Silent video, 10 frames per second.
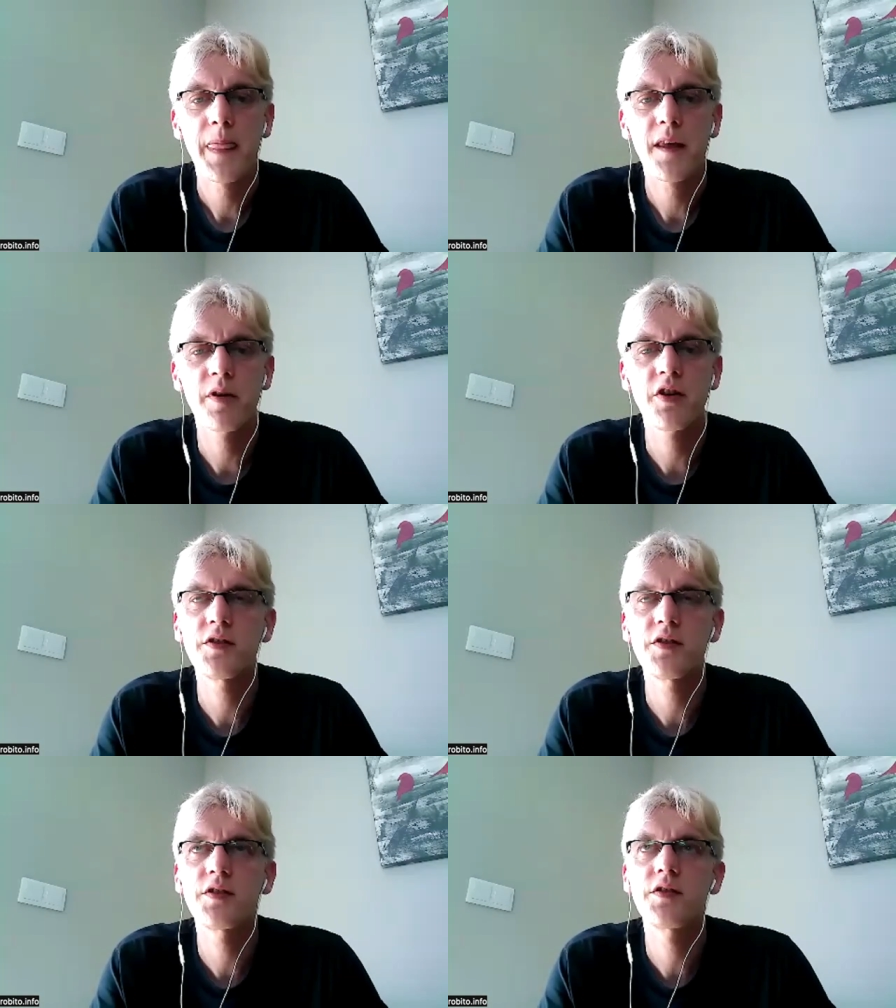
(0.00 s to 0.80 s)

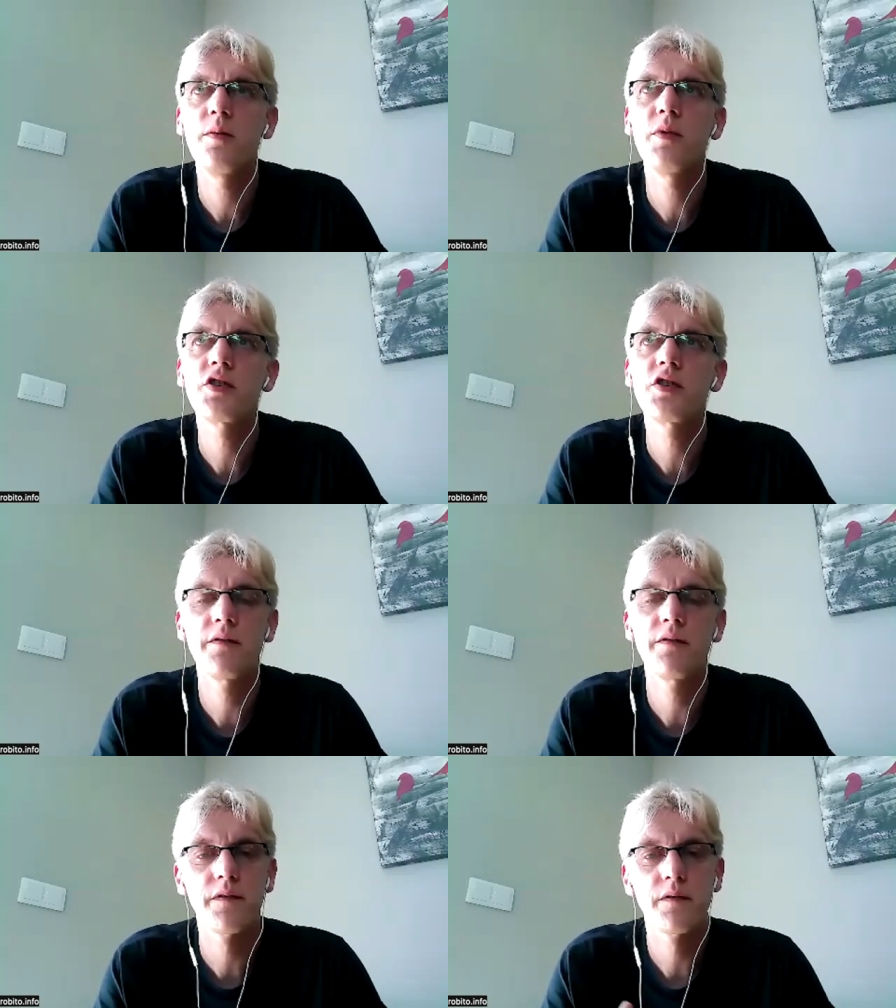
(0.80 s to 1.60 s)
because so much
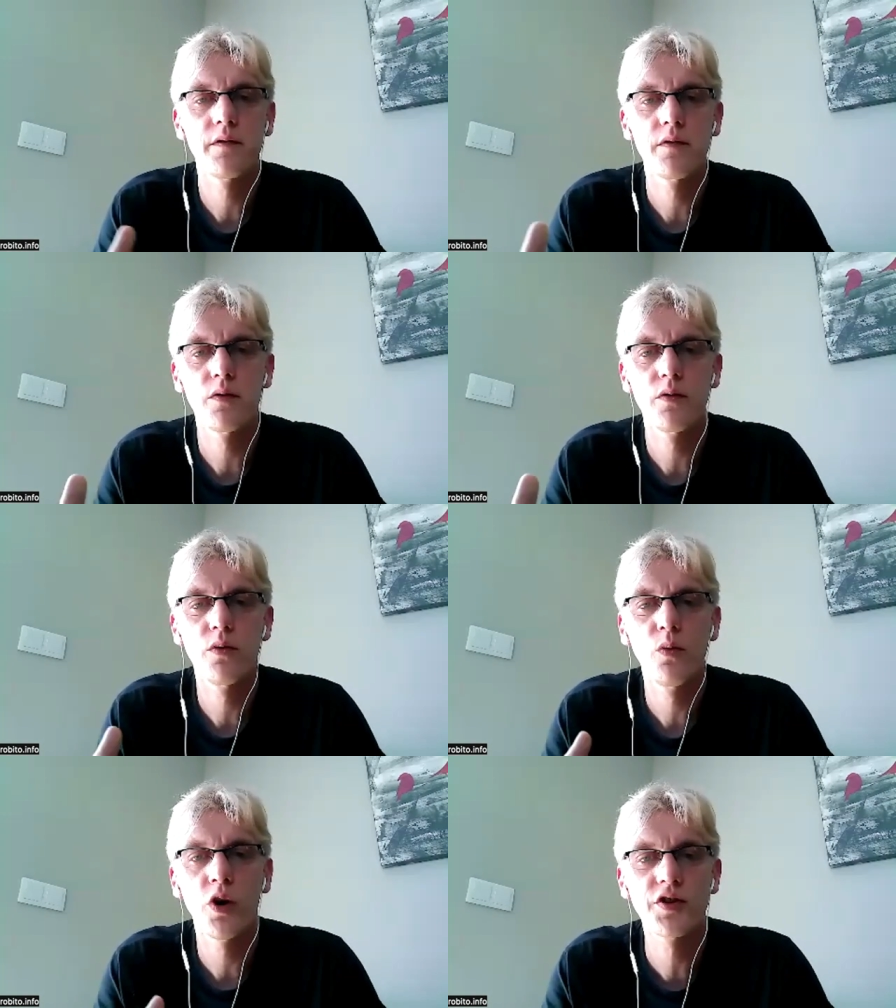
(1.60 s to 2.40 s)
of
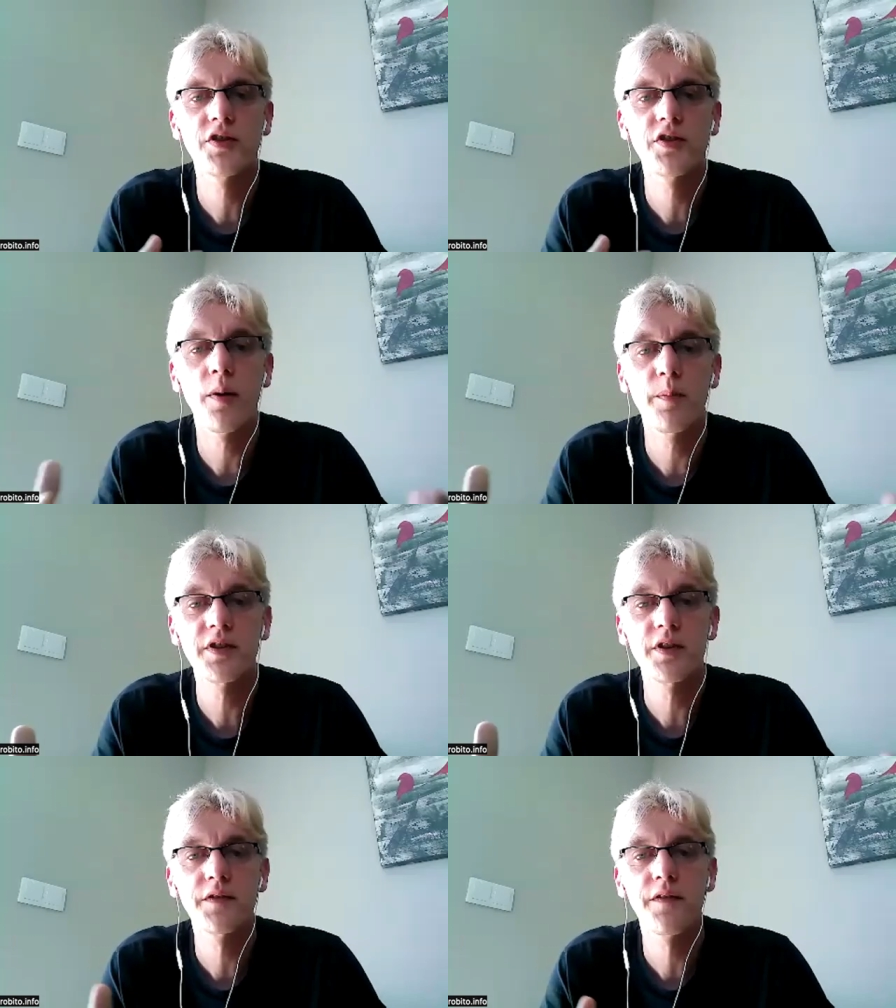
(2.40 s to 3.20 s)
what stops
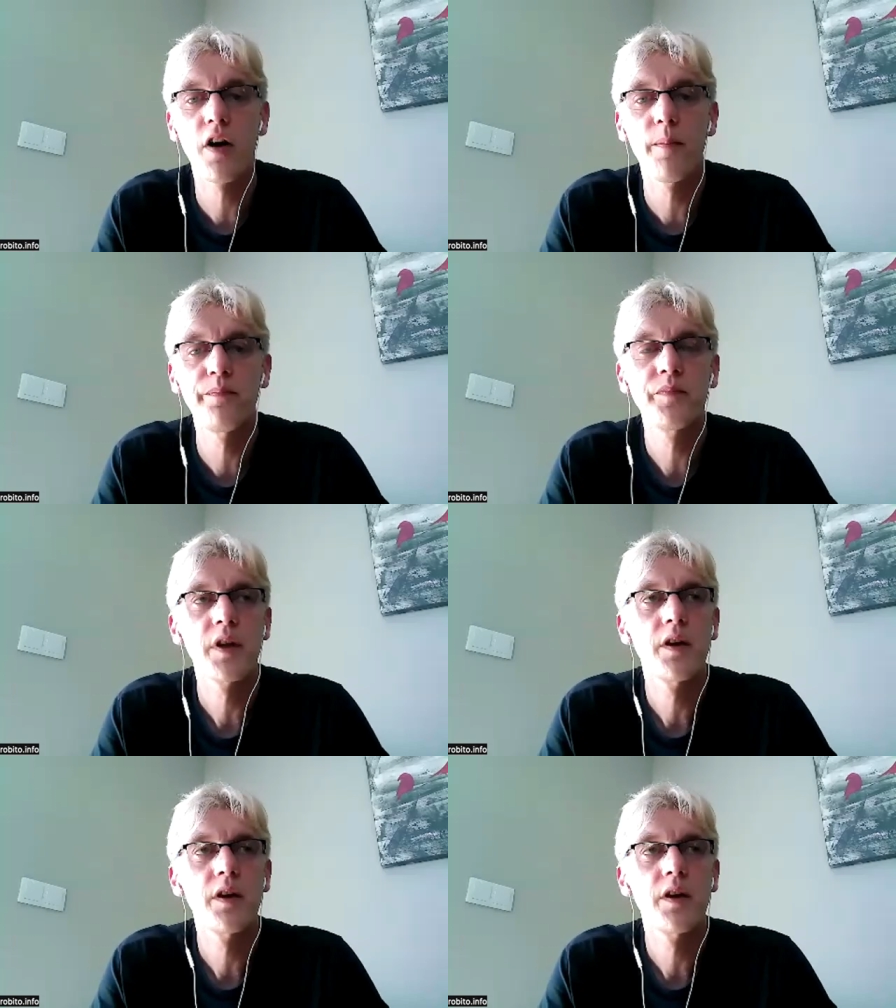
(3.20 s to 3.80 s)
us from